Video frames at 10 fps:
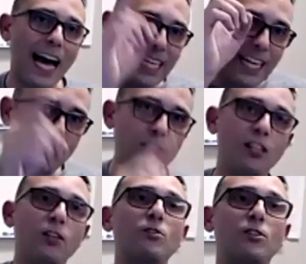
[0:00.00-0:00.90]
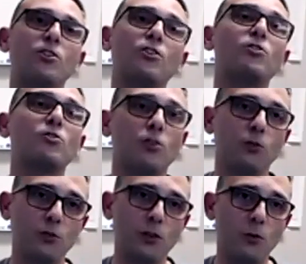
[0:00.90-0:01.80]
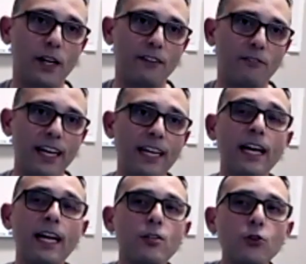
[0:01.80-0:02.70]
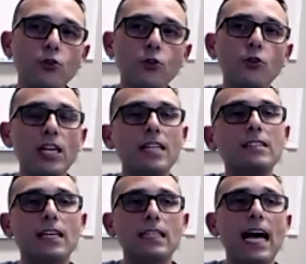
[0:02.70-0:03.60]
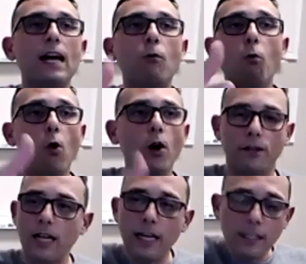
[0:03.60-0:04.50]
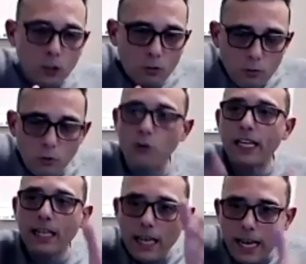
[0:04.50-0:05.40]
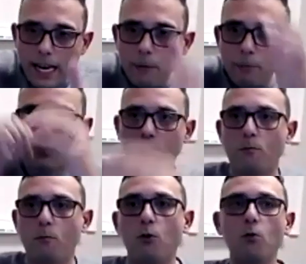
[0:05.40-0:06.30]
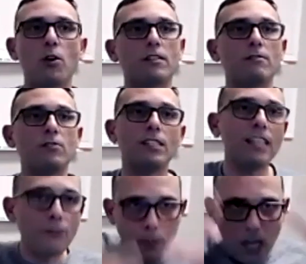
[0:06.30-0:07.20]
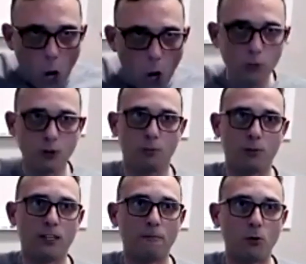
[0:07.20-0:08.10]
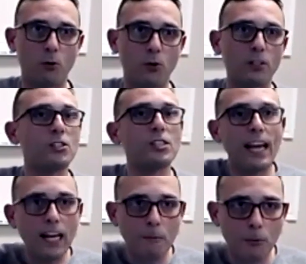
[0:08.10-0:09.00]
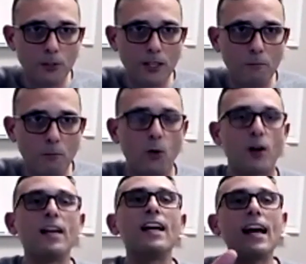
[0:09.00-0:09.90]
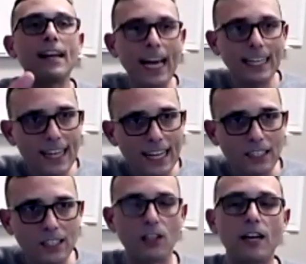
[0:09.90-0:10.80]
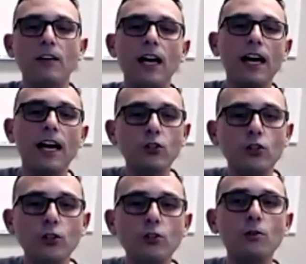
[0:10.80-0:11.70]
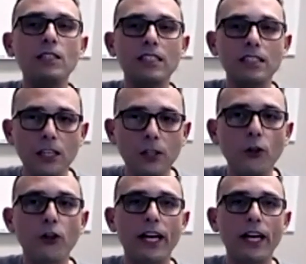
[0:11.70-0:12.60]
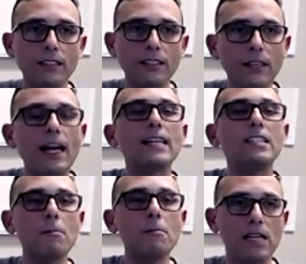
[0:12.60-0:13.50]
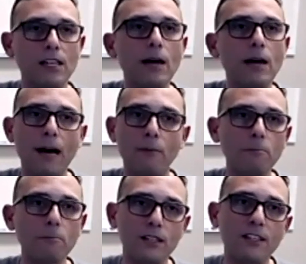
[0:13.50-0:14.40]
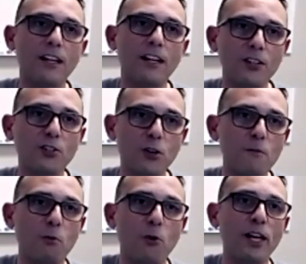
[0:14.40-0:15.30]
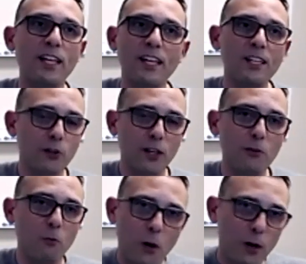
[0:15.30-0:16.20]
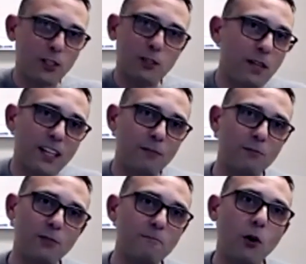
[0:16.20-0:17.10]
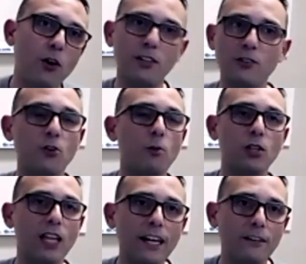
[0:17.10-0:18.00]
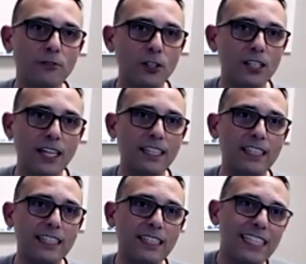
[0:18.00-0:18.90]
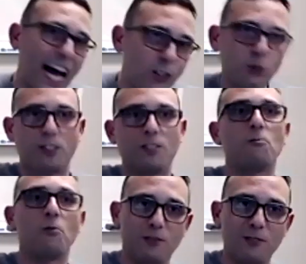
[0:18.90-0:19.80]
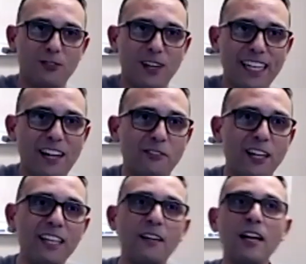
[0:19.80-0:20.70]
I guarantee you that you're going to start losing weight, right? You yeah. do things like that. Water. Drink 80% more water. Doesn't have to be 100% more water, just 80% more and add mm. that hmm. to your life. And you start doing these little things, and as they become habit, because at, at, a certain point, drinking water just becomes part of your normal life, just like not drinking water is right now, right?